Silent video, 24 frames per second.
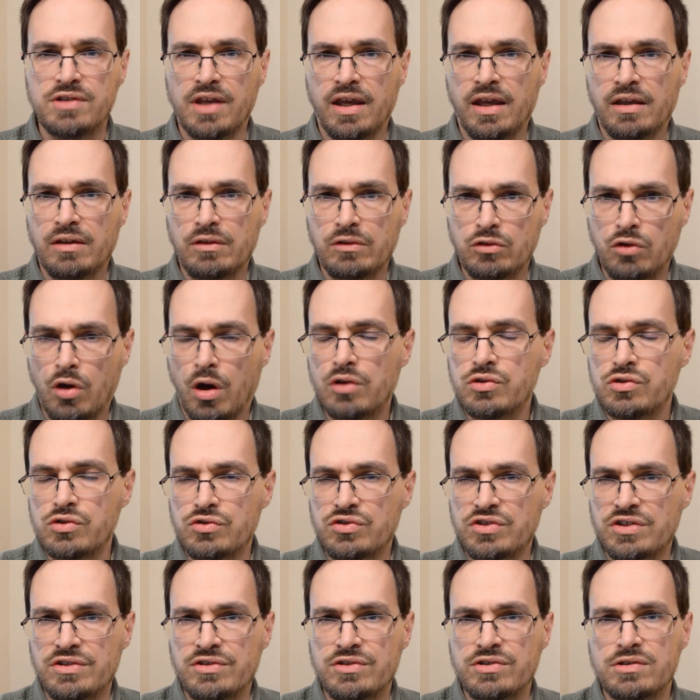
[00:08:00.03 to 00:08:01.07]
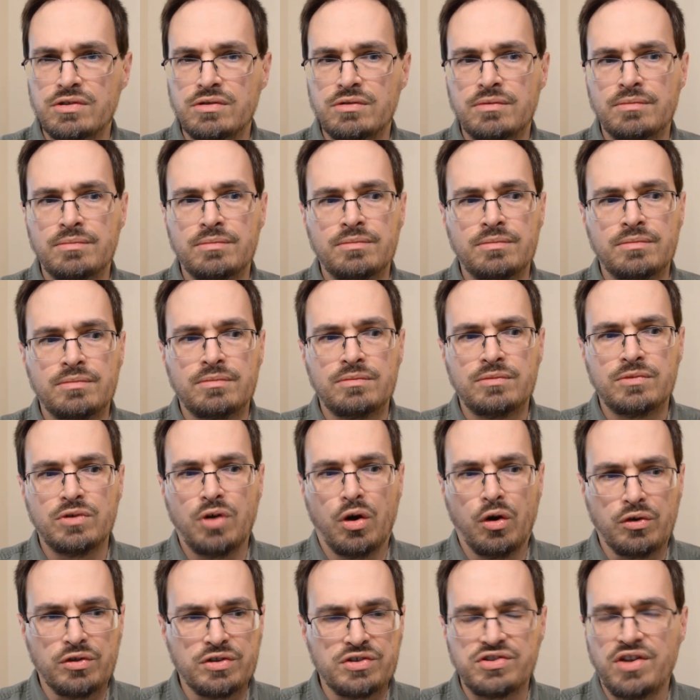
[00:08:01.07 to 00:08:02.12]
and cartridges
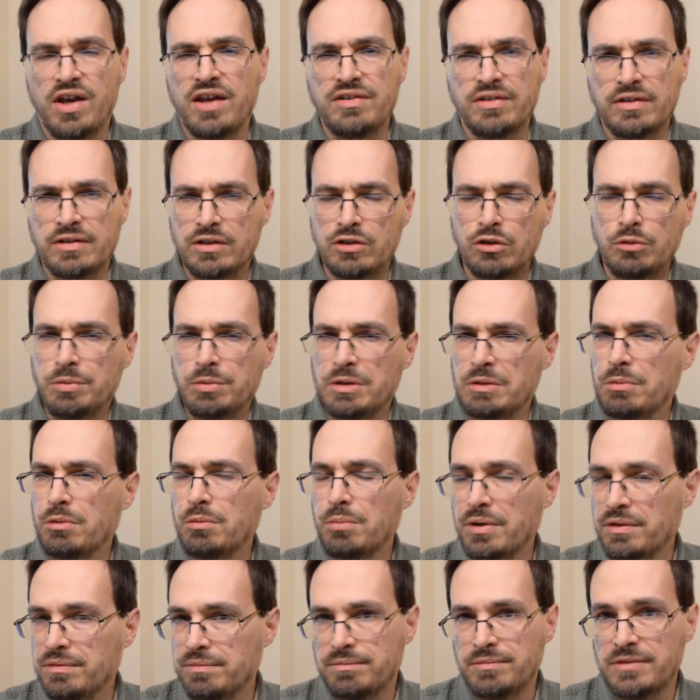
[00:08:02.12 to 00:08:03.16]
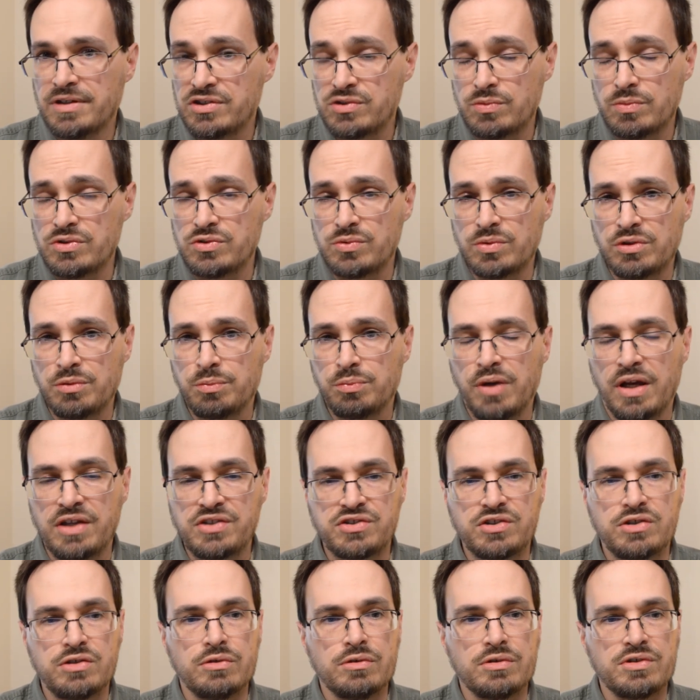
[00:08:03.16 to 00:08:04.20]
are designed to kill people, but this was what the
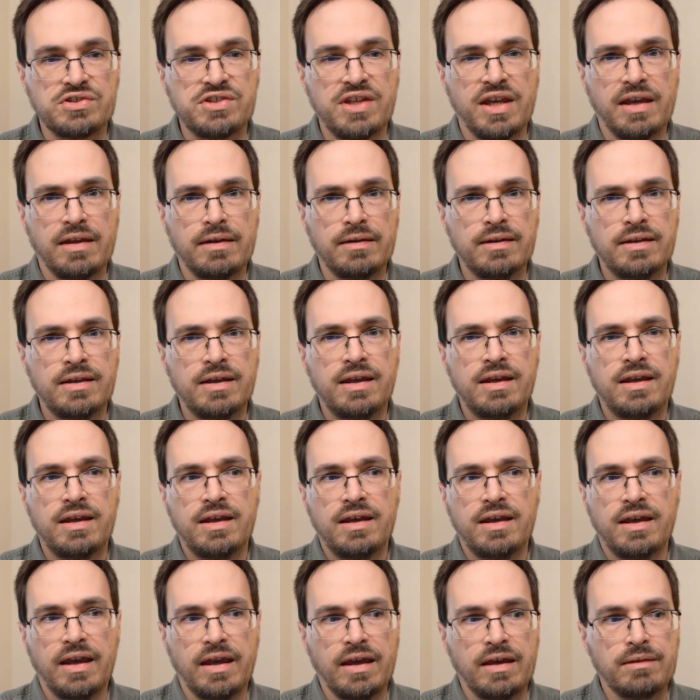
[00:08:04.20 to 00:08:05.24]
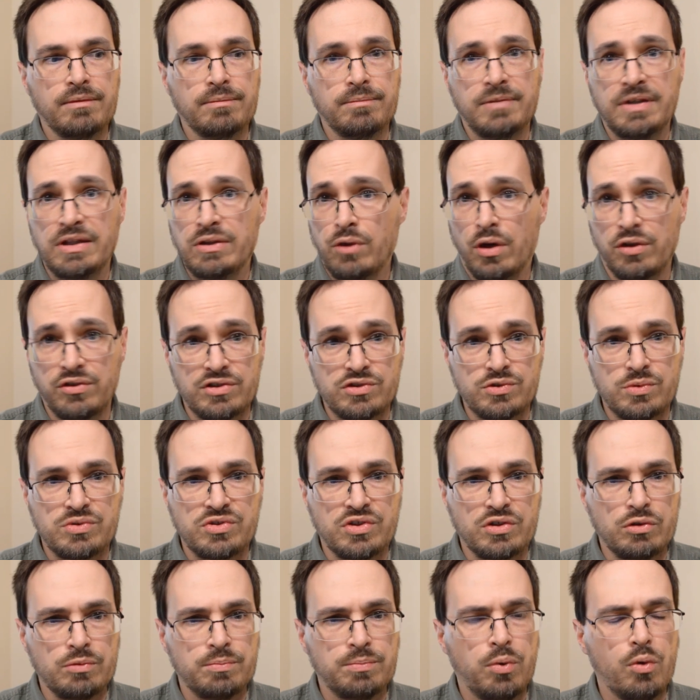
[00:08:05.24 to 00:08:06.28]
prosecutor said, and he thought this was a
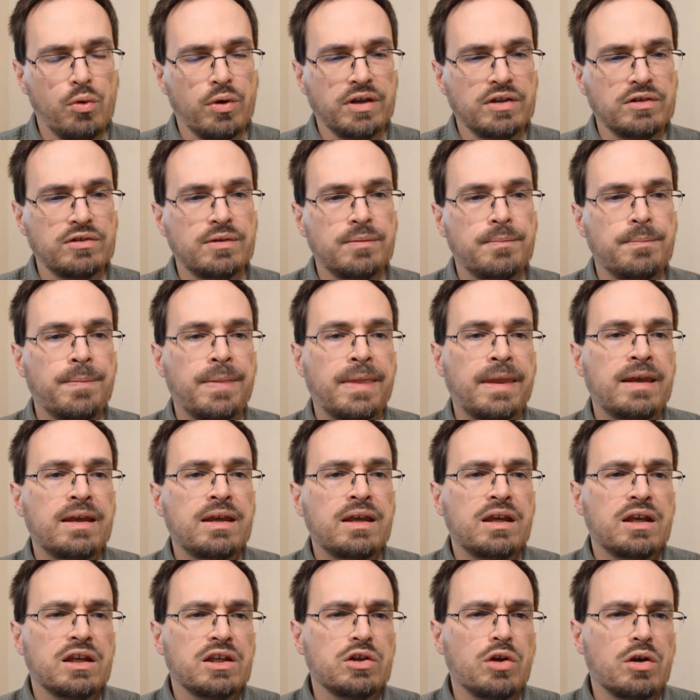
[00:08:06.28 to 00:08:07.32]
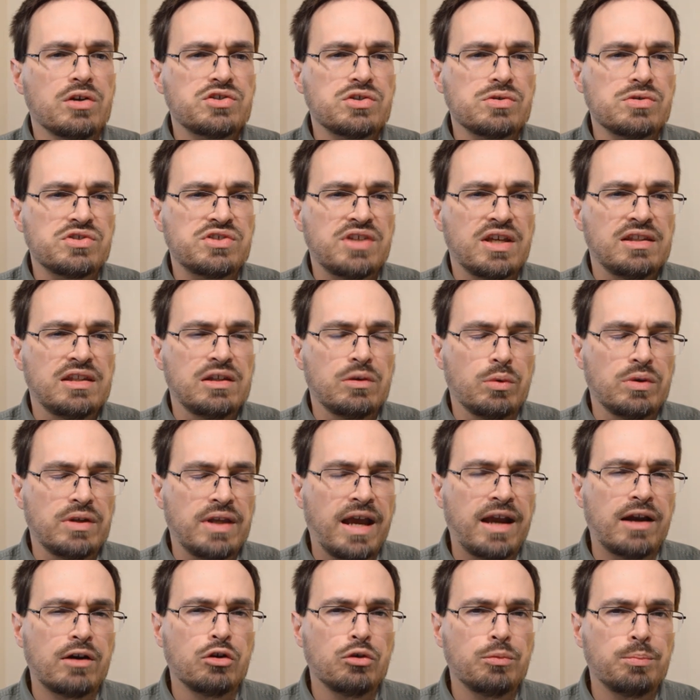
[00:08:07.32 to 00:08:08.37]
good point. He also said that when
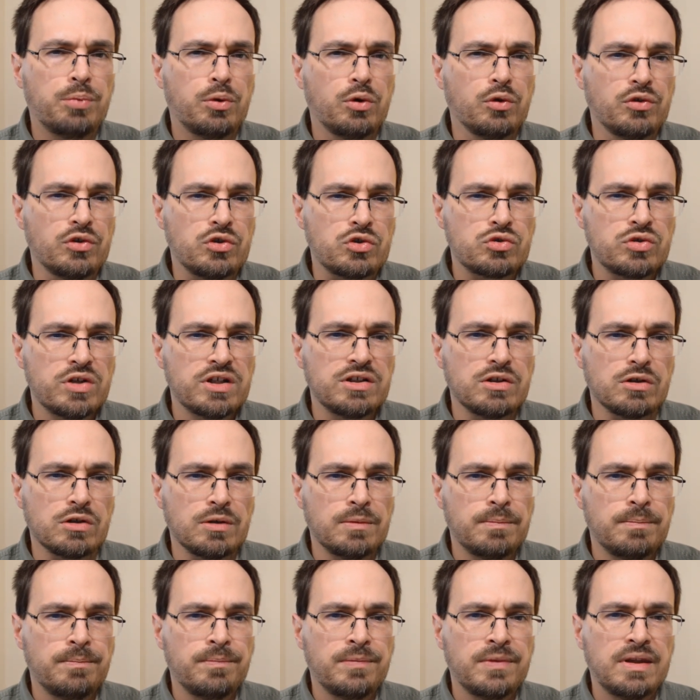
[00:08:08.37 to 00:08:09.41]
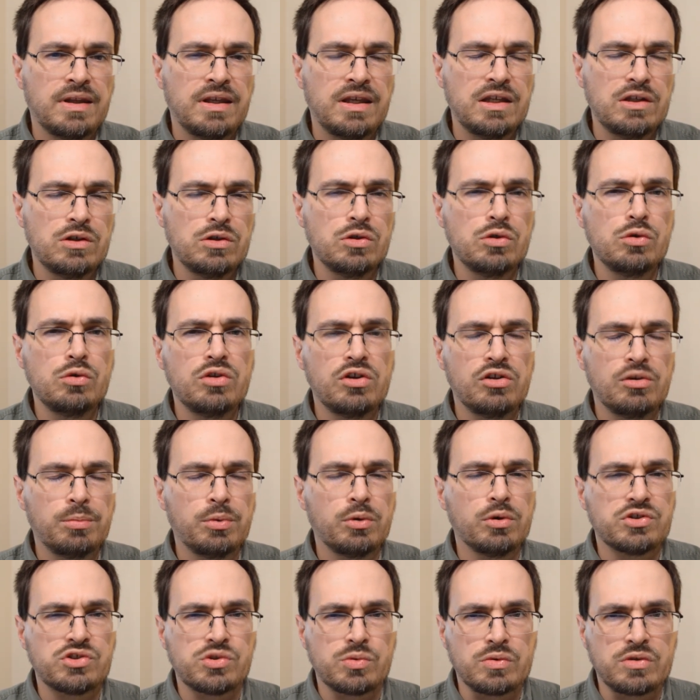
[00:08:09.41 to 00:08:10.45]
Harold pulled the trigger, he knew that the
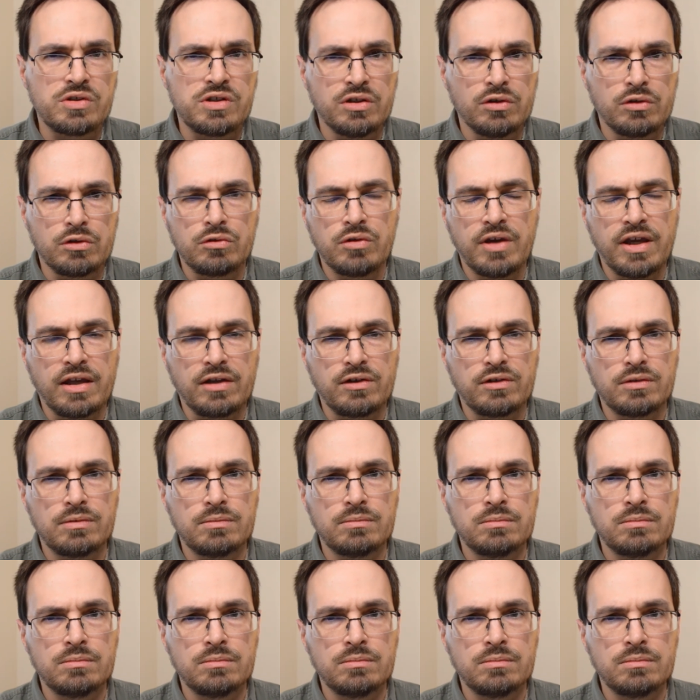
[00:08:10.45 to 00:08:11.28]
bullets would kill Grant.